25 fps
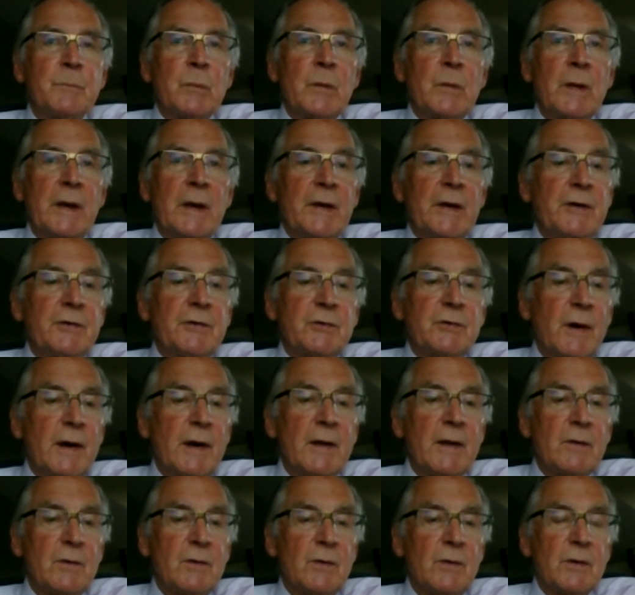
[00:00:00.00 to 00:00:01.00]
In a
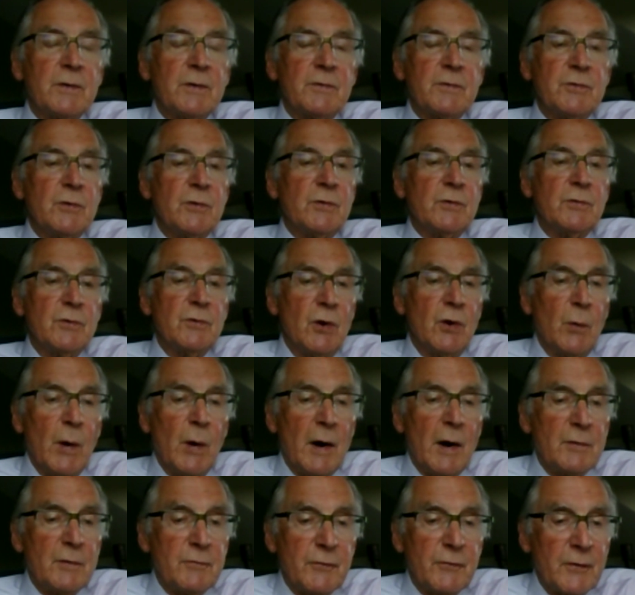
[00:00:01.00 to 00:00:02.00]
trial court, you can go
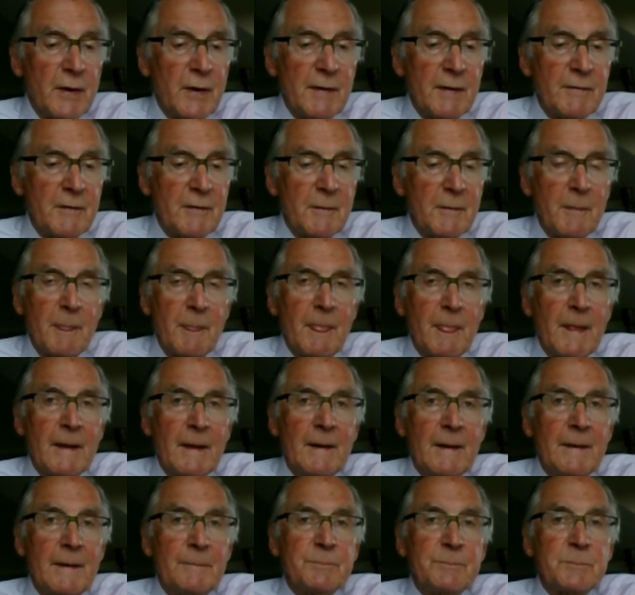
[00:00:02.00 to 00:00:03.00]
on forever,
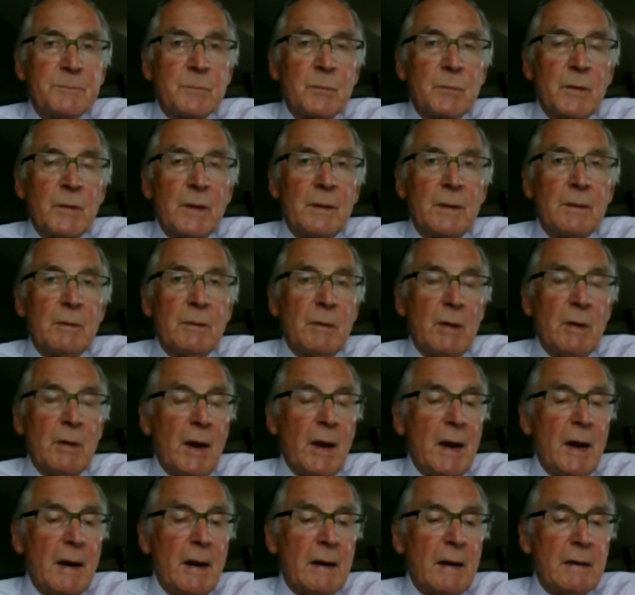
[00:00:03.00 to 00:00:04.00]

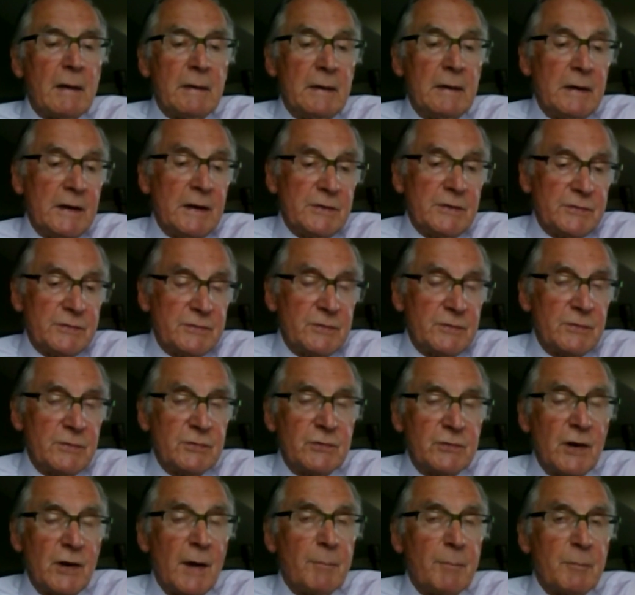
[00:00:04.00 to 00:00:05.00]
unless you're
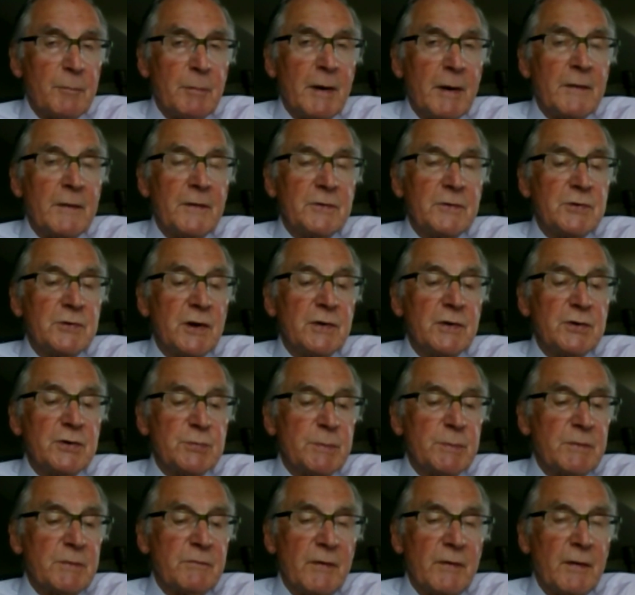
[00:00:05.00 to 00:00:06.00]
stopped by the
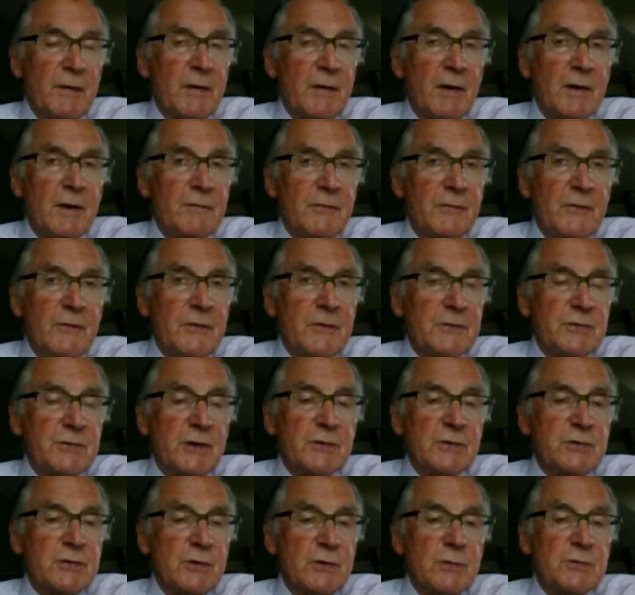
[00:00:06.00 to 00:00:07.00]
judge, but very often the
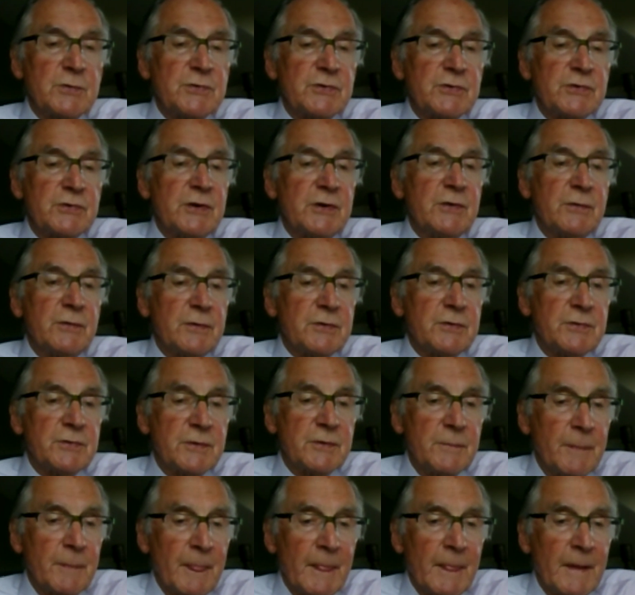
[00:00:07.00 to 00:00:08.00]
judge loses
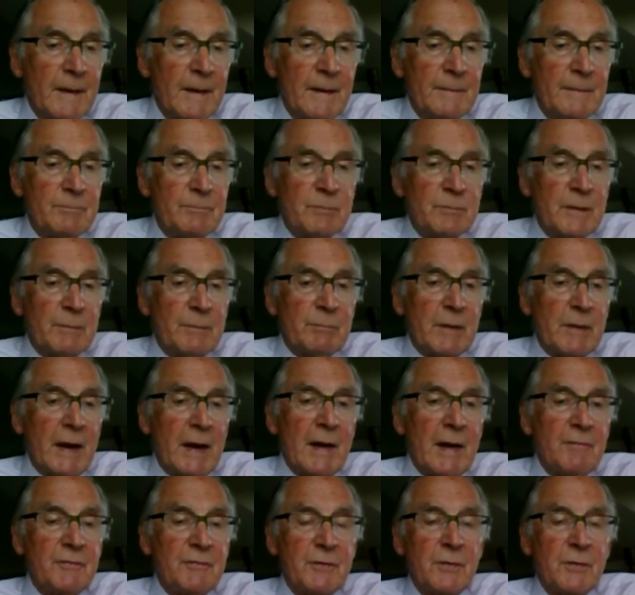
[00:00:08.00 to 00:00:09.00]
interest
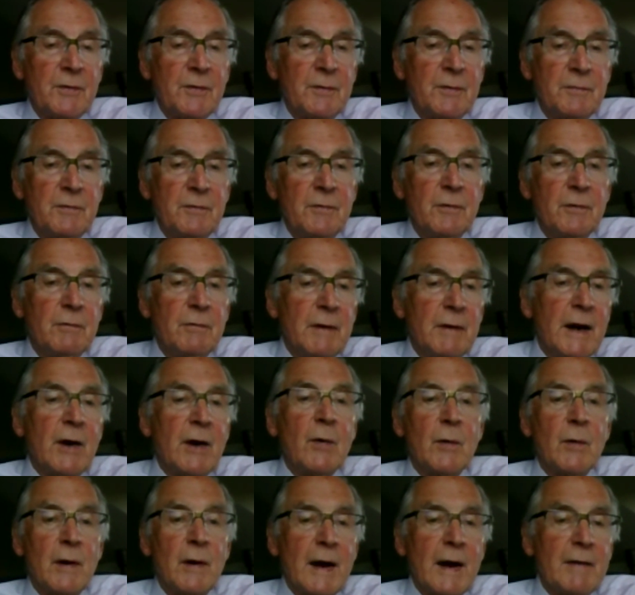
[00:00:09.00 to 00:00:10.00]
after,
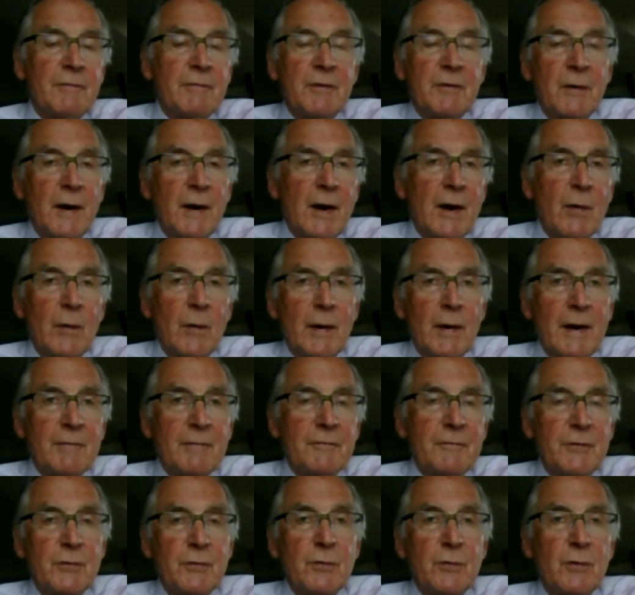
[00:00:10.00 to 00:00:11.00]
hour after hour
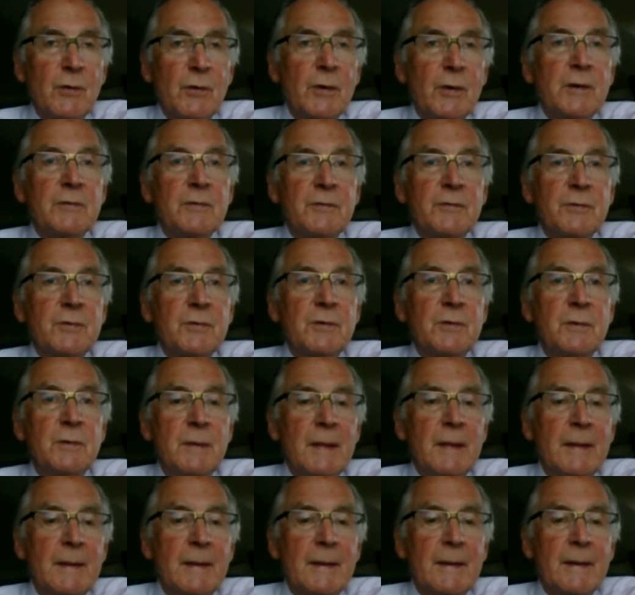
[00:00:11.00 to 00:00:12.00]
after you're going through
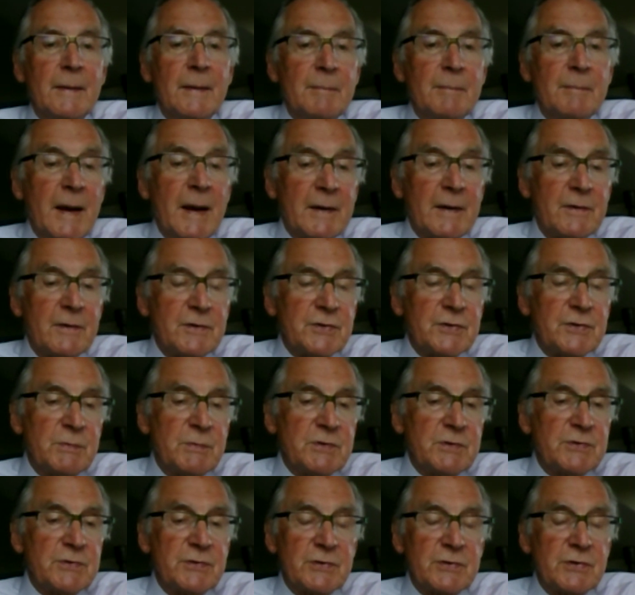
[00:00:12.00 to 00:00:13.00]
matters
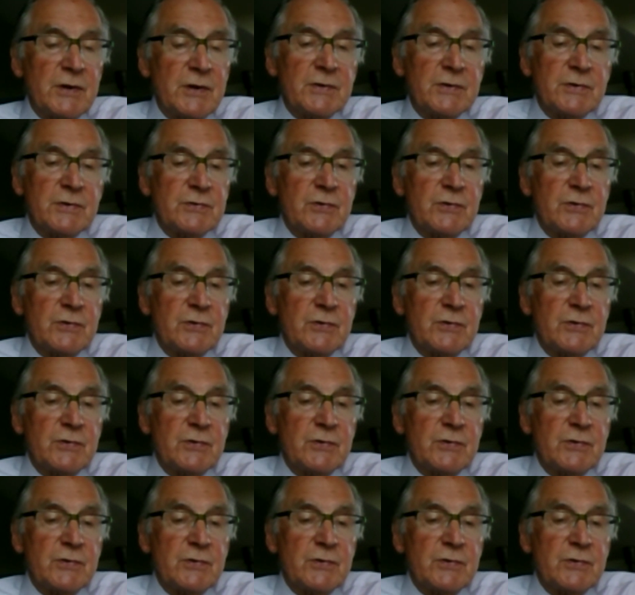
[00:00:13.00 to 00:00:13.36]
which the judge is